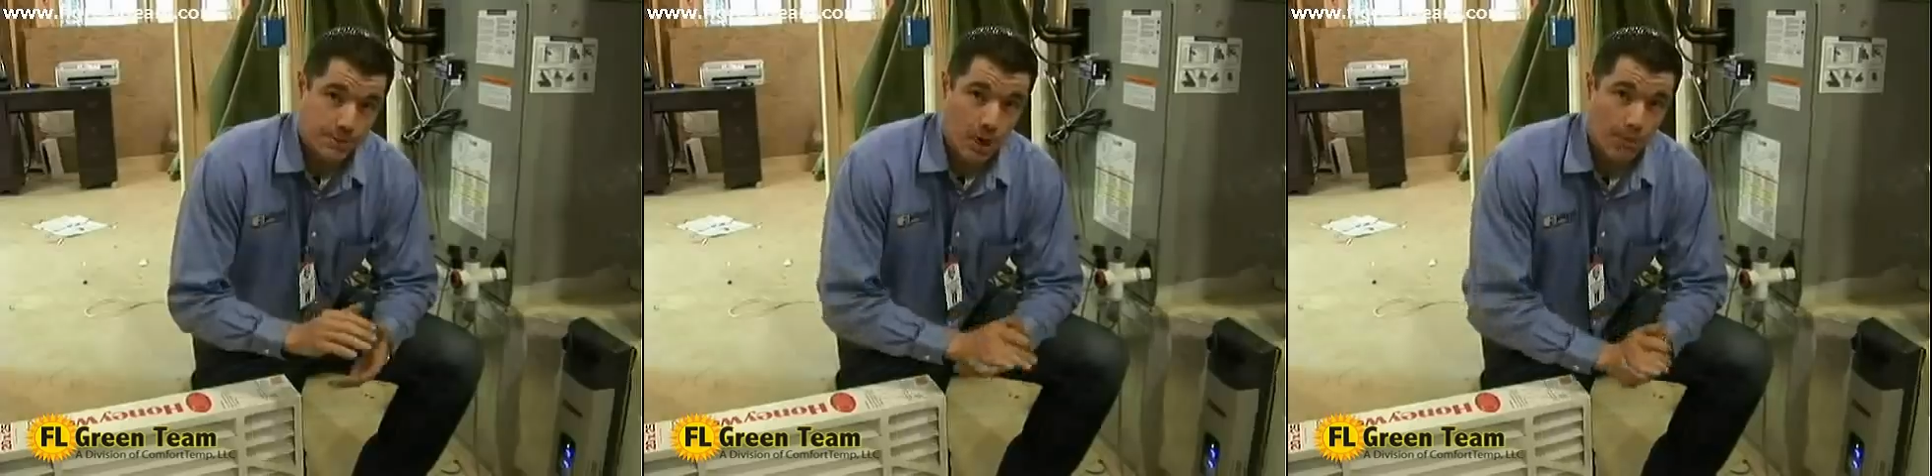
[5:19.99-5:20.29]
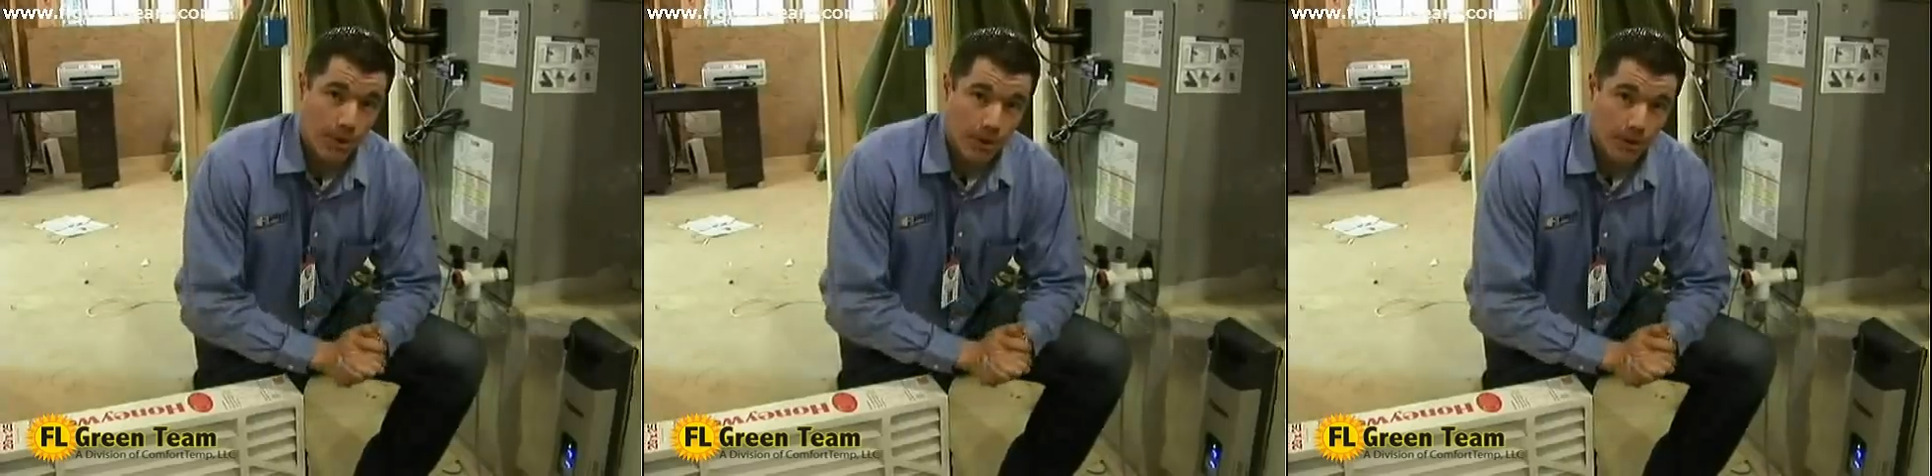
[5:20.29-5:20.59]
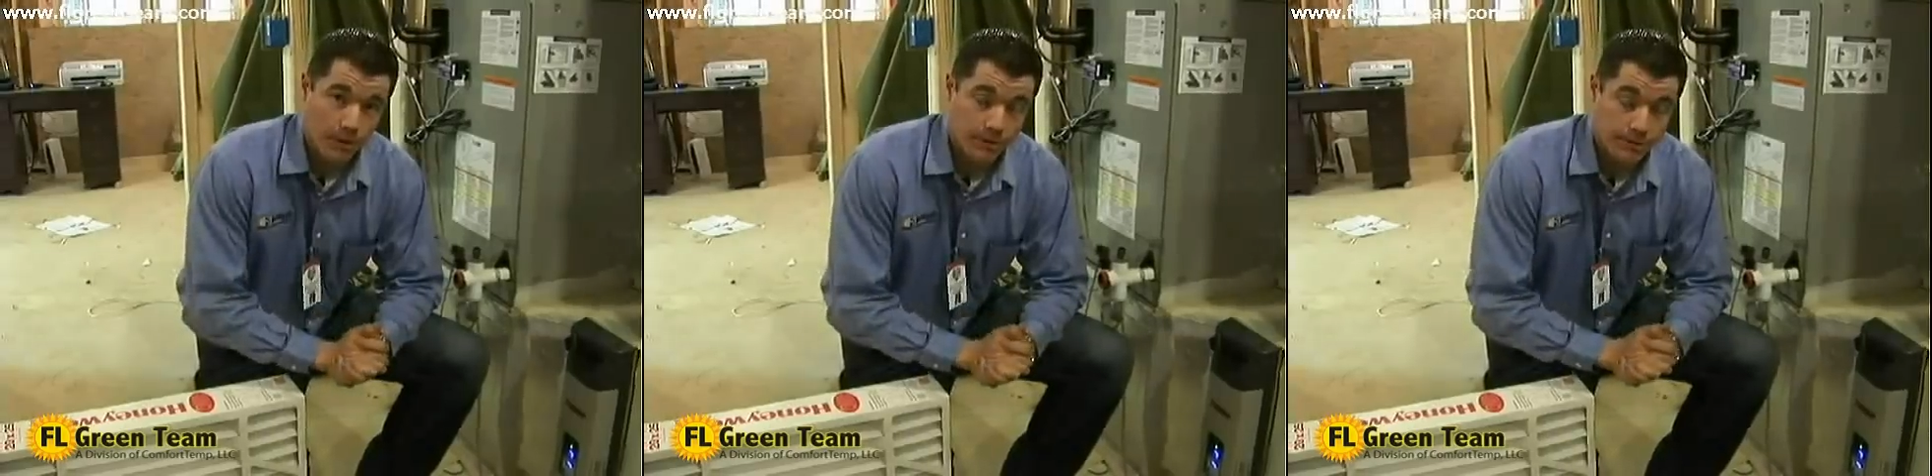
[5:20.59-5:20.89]
small
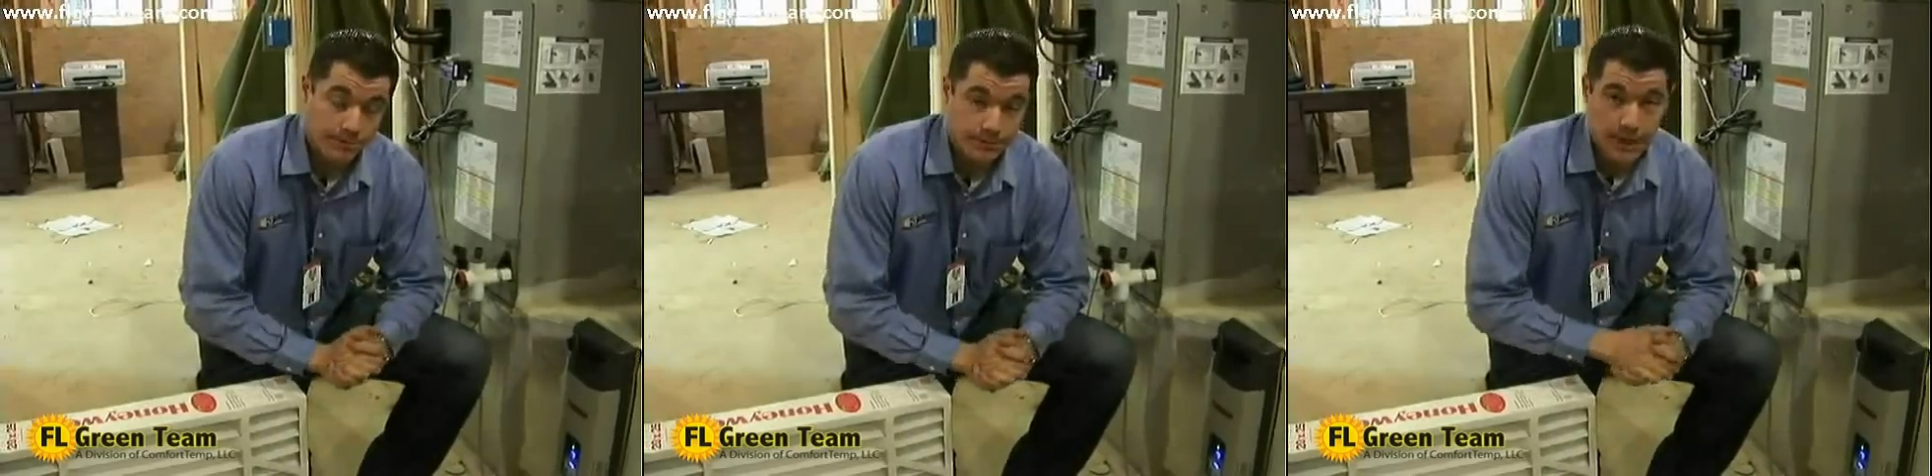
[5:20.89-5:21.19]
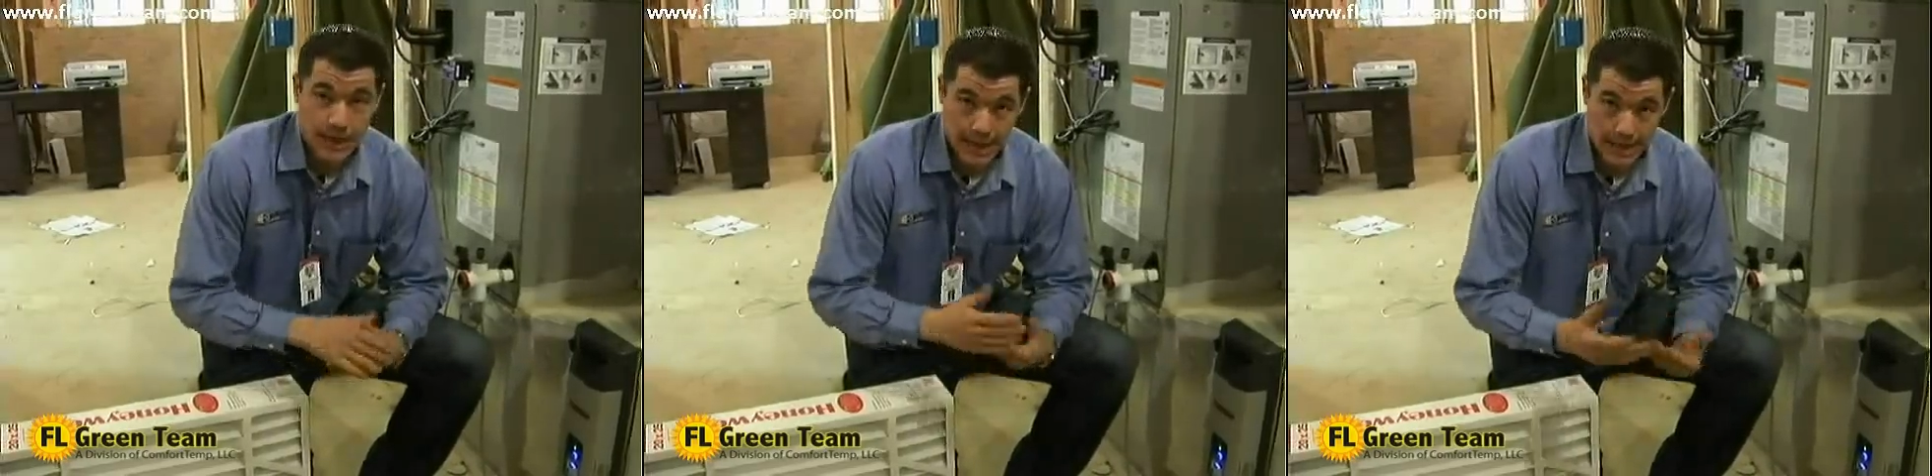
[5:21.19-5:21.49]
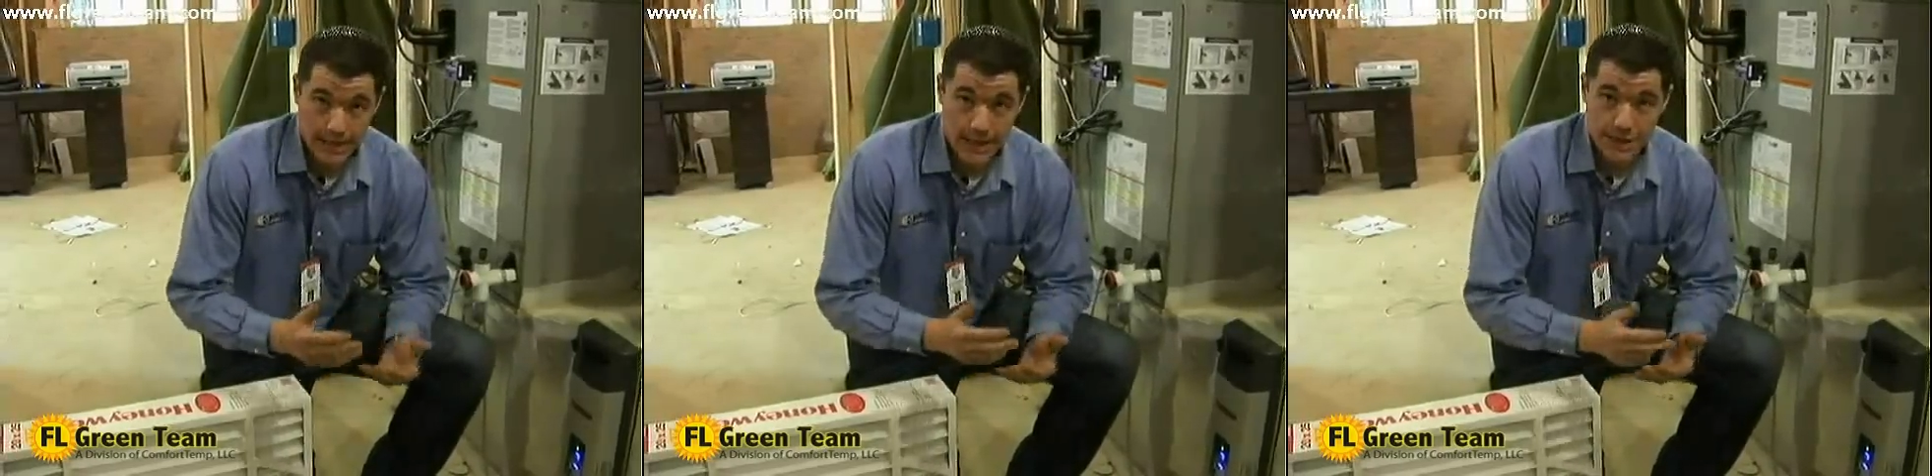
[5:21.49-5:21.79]
particles
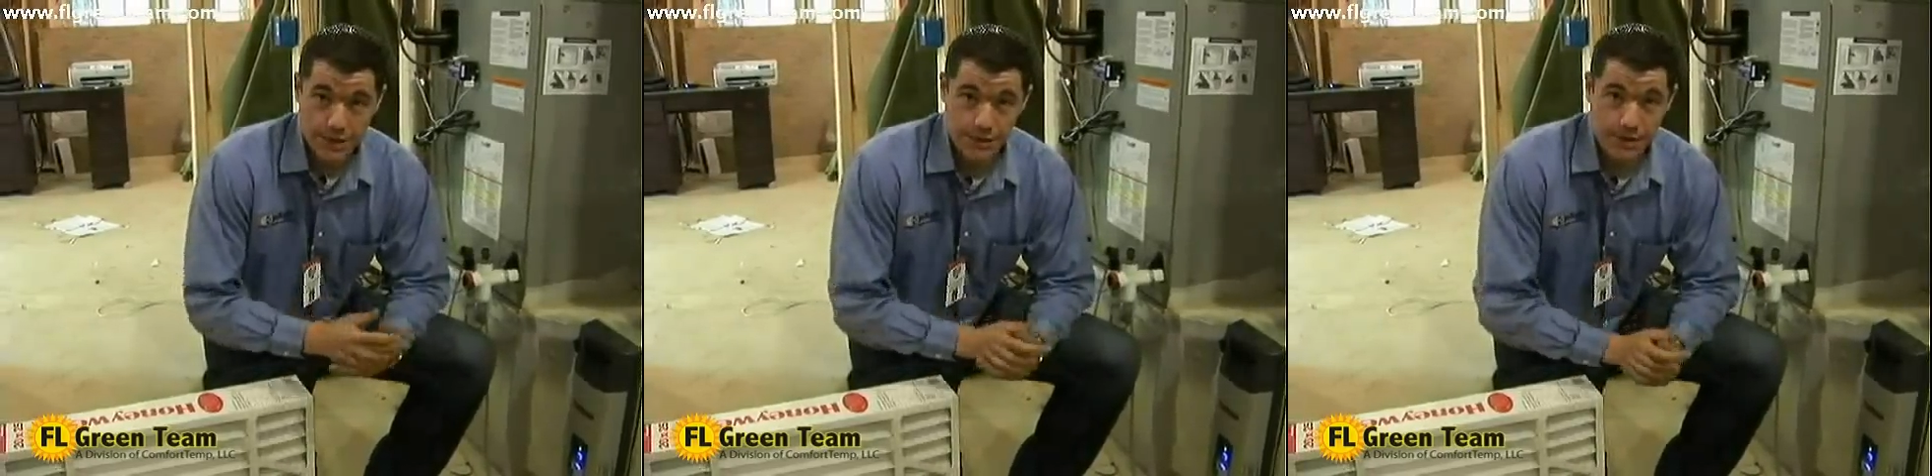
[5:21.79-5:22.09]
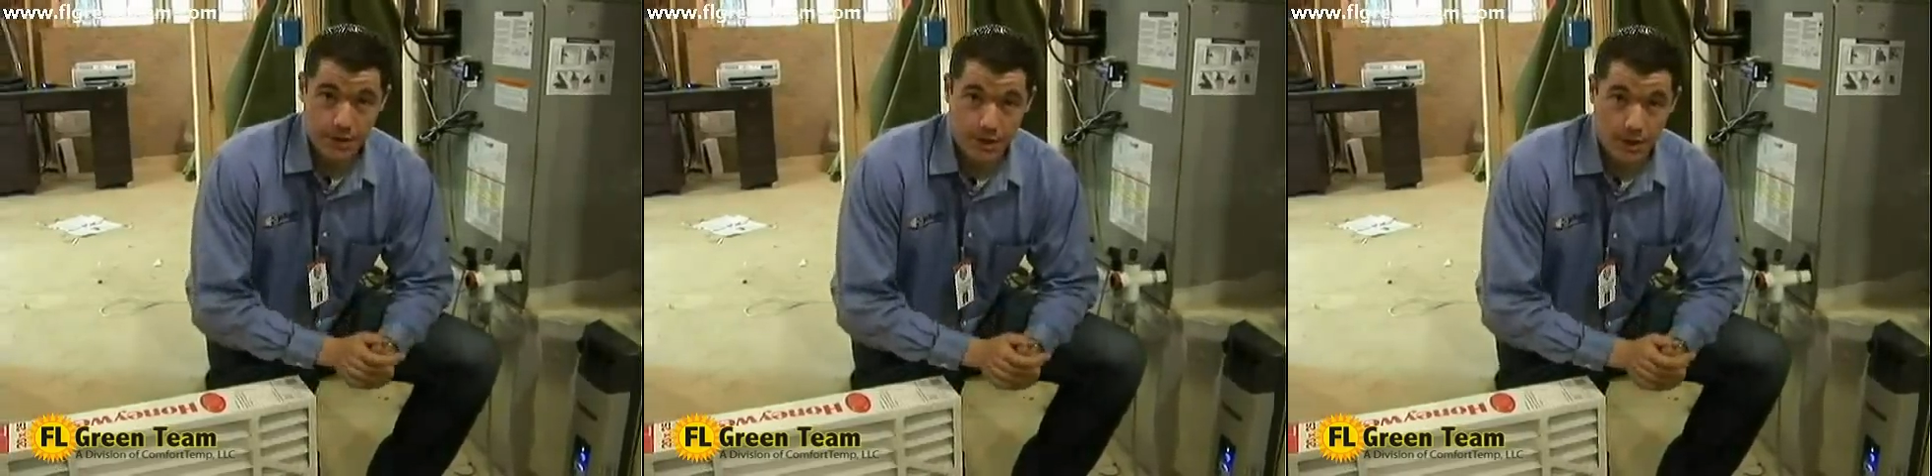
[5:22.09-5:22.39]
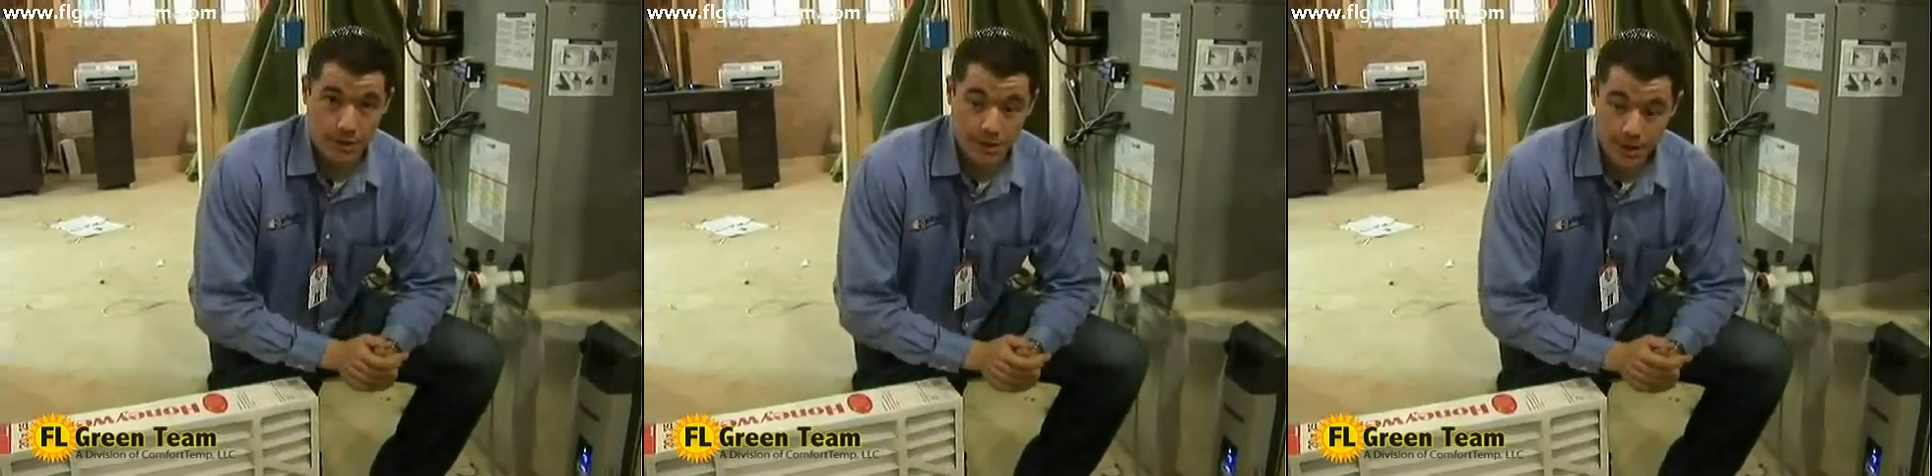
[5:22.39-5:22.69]
in addition to the
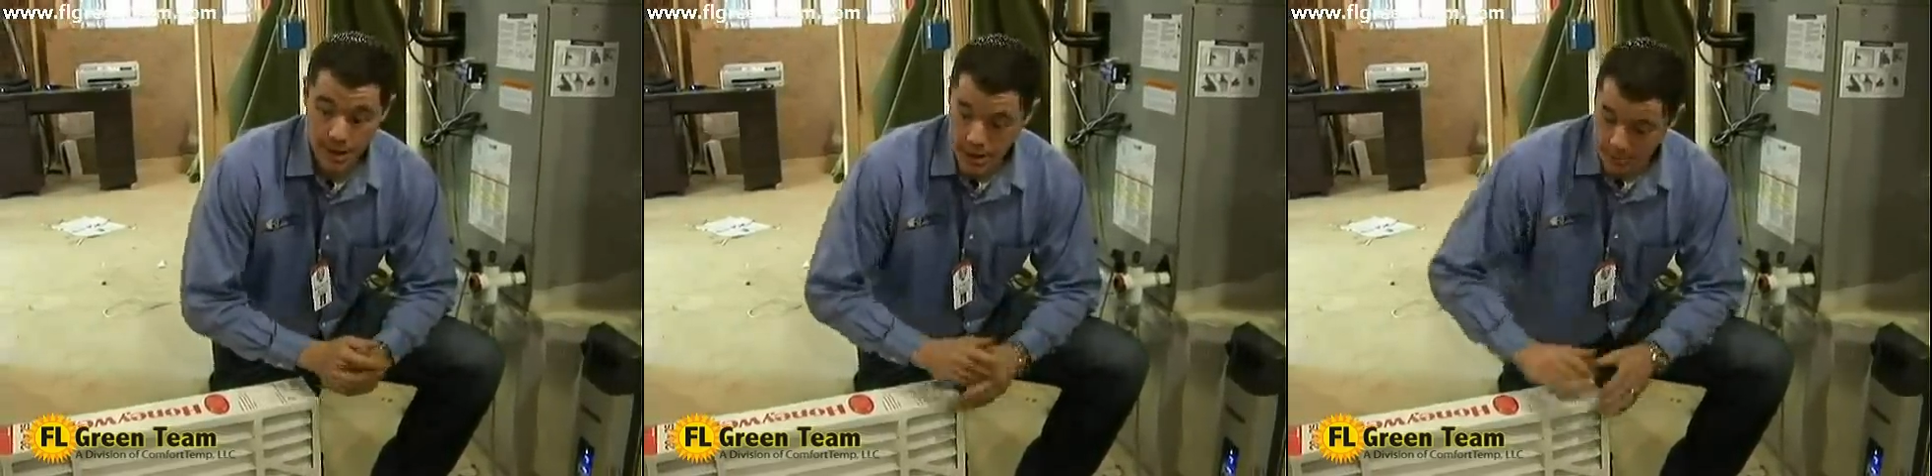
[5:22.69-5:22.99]
large,